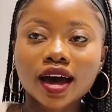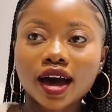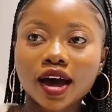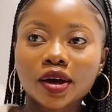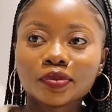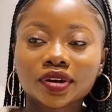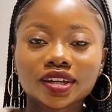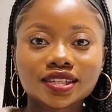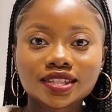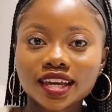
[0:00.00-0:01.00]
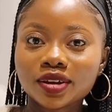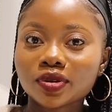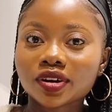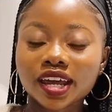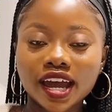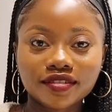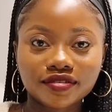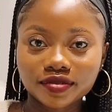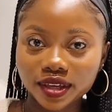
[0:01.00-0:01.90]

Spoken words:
I'm gonna sit, we're gonna have